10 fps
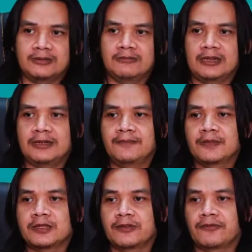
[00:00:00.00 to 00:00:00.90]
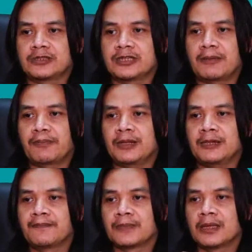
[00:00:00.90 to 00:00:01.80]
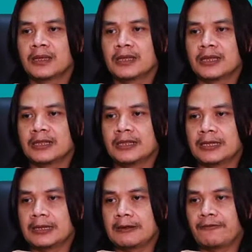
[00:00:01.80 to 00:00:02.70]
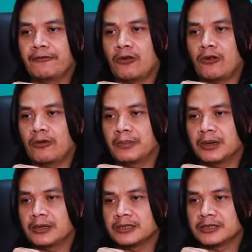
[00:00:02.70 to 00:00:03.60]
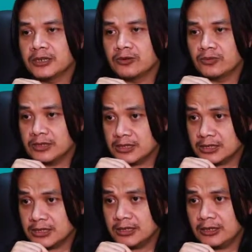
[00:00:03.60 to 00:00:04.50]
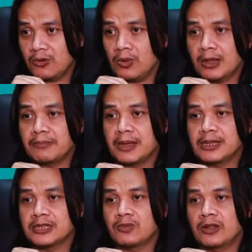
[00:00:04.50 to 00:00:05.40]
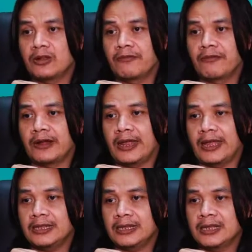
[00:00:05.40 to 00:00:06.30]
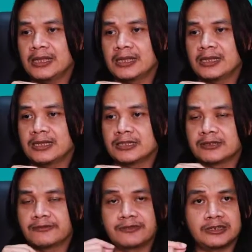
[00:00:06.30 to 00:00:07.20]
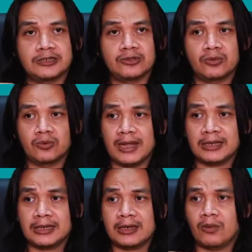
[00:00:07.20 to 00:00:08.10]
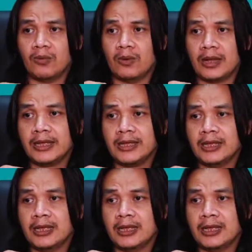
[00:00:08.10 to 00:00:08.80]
right? So for example, the former sequence 1 minus 1 over n is convergent to 1. Why?